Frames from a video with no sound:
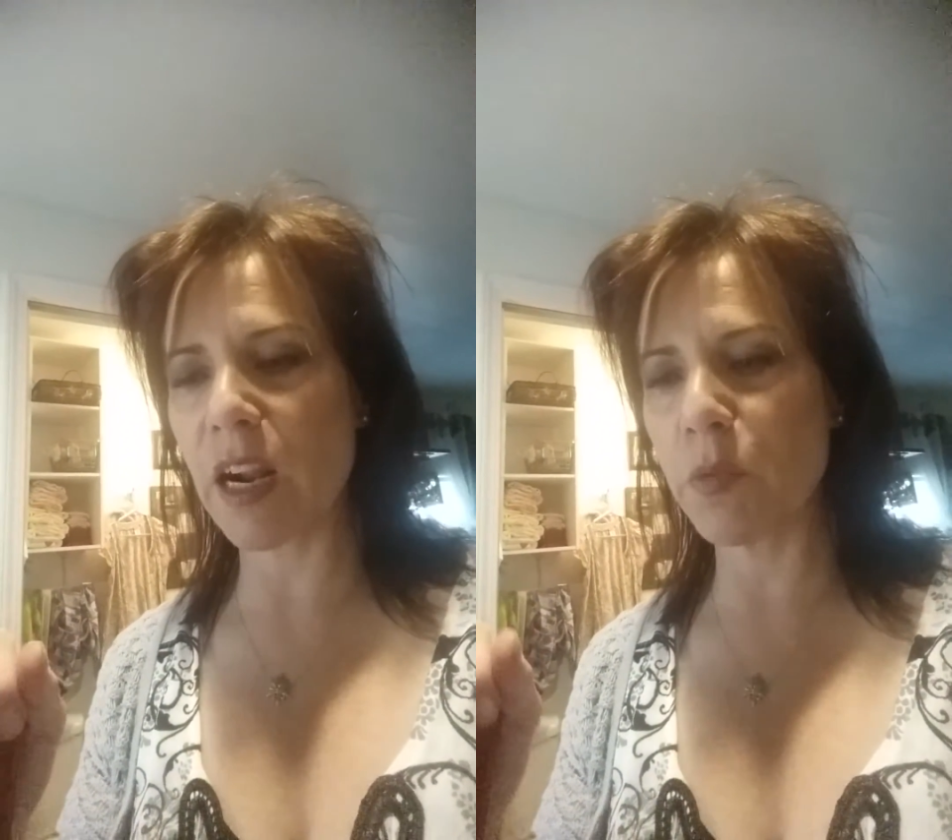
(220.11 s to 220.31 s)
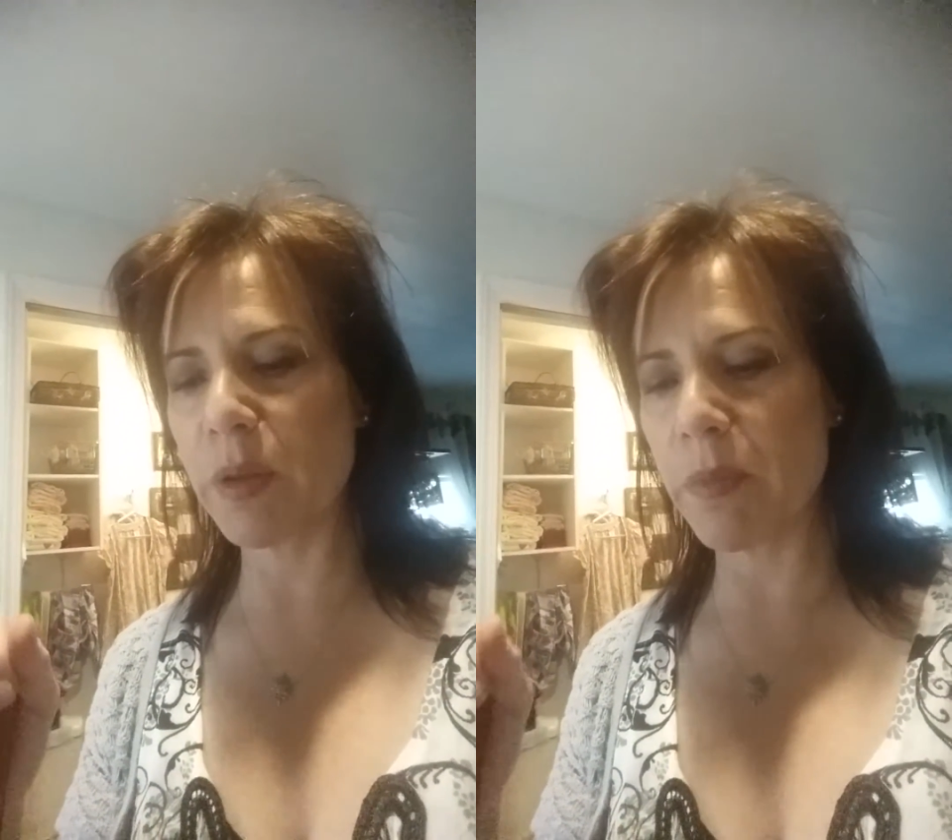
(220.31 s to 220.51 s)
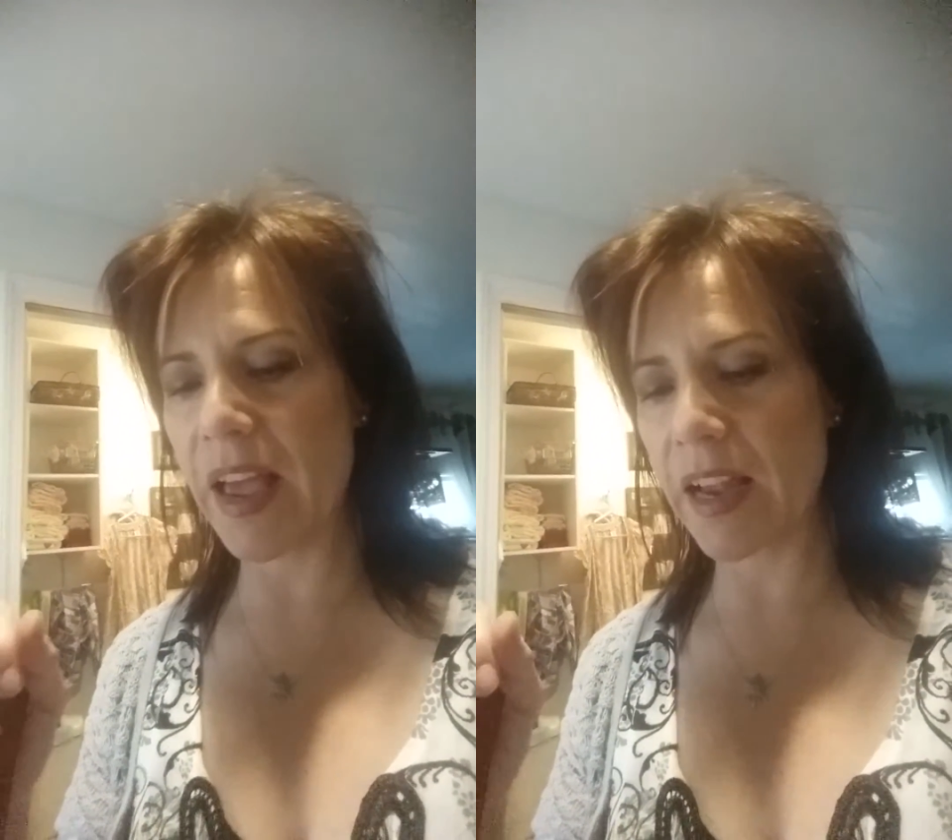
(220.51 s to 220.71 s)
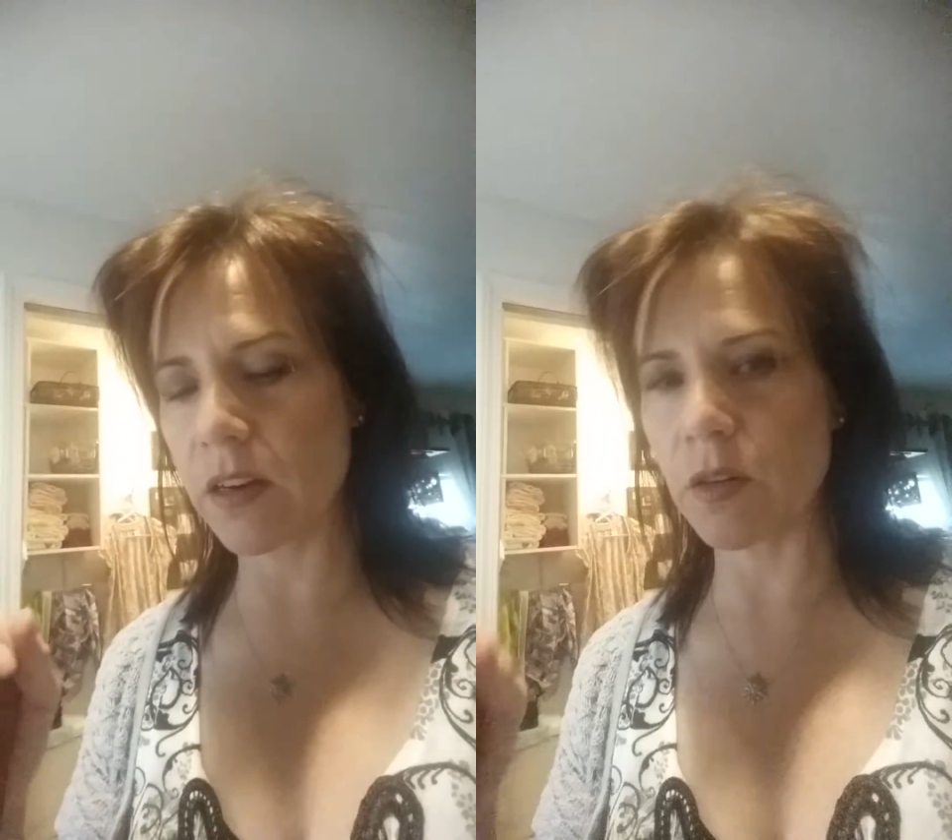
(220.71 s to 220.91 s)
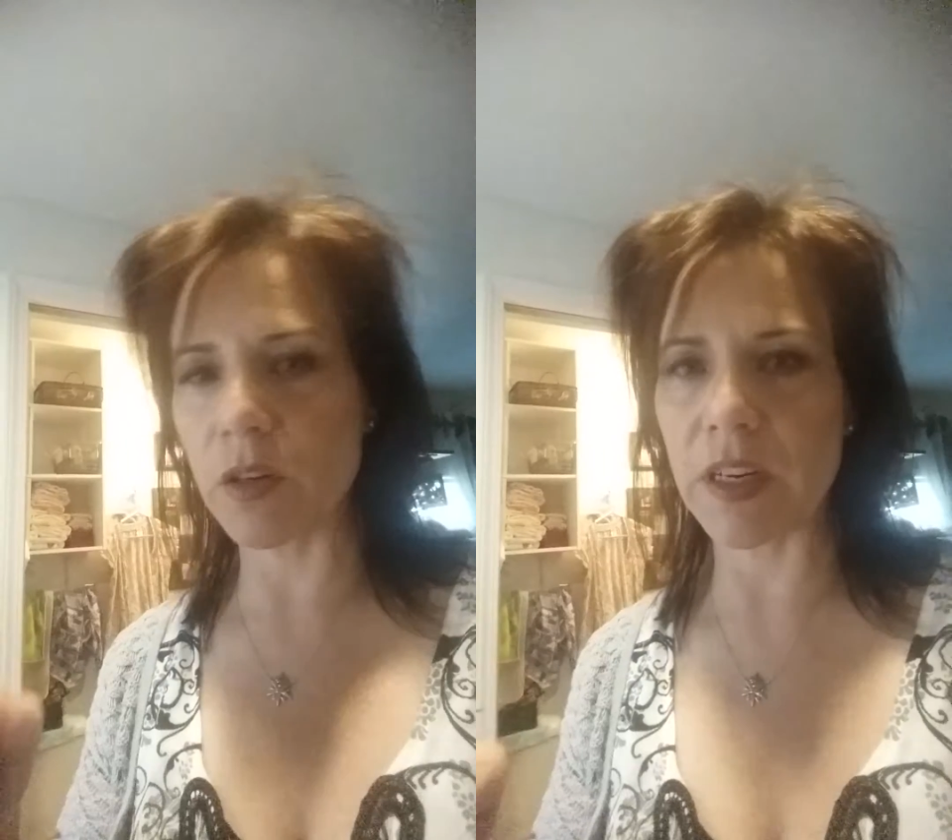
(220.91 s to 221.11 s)
I went
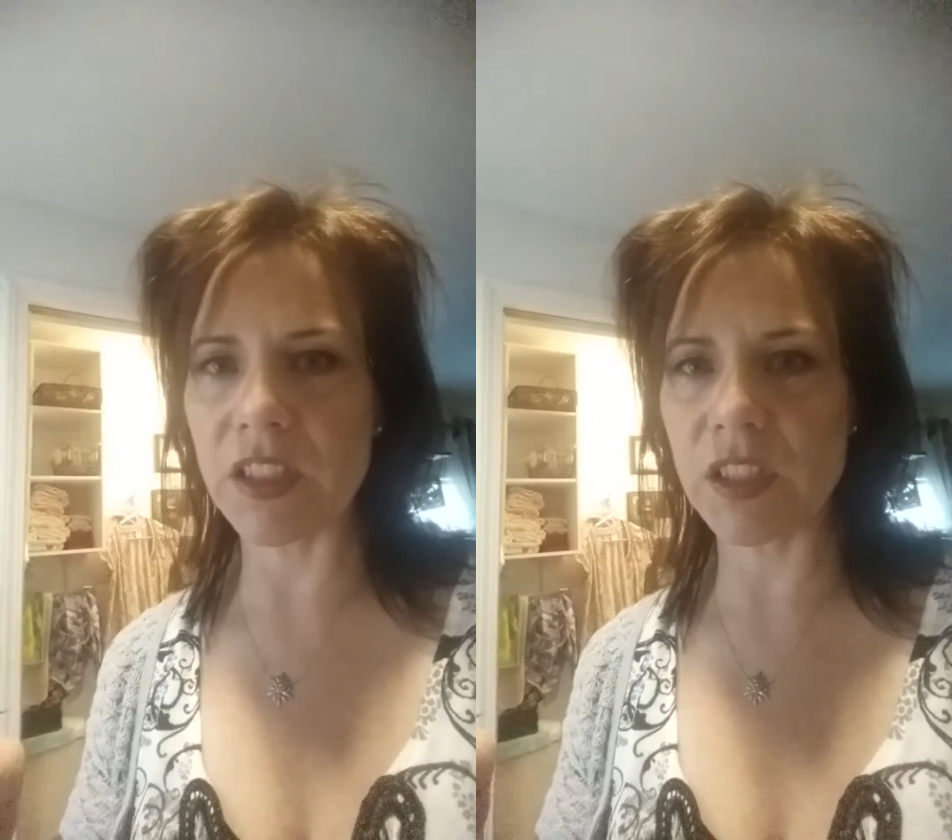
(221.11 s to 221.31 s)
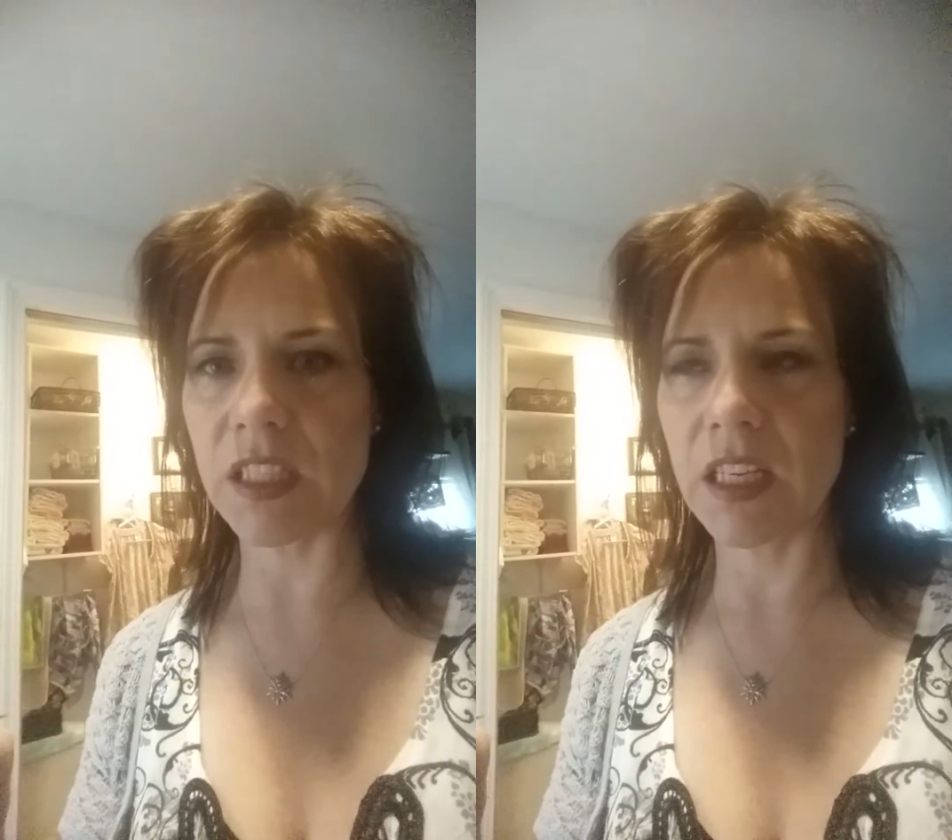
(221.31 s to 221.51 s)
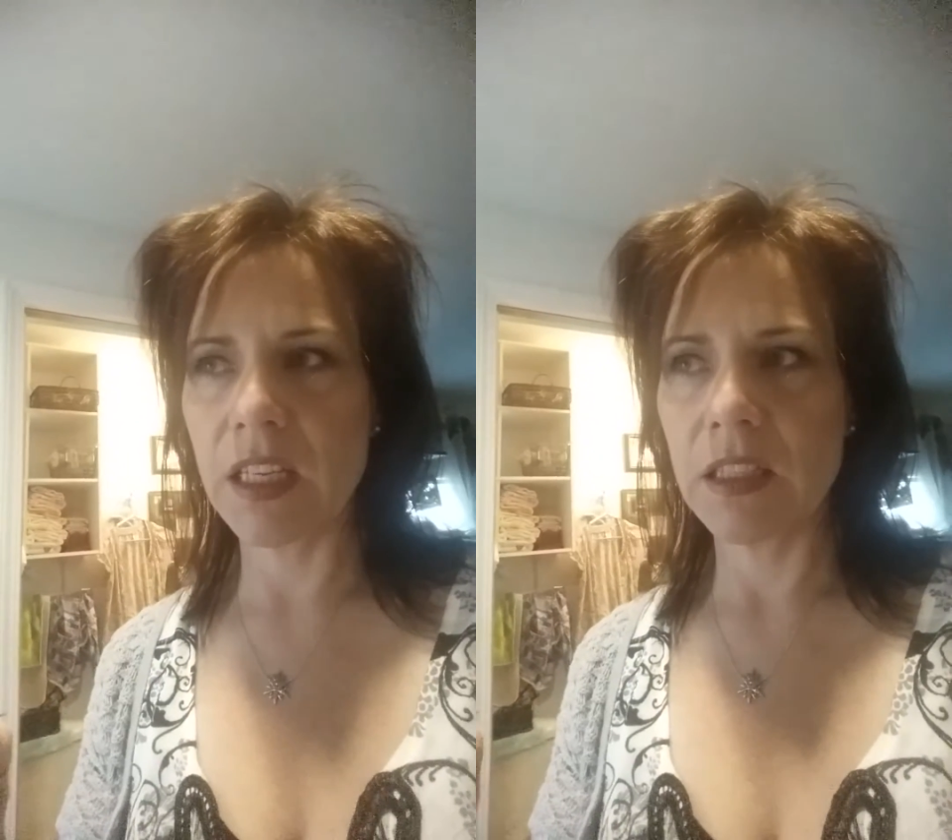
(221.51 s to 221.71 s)
back, or actually,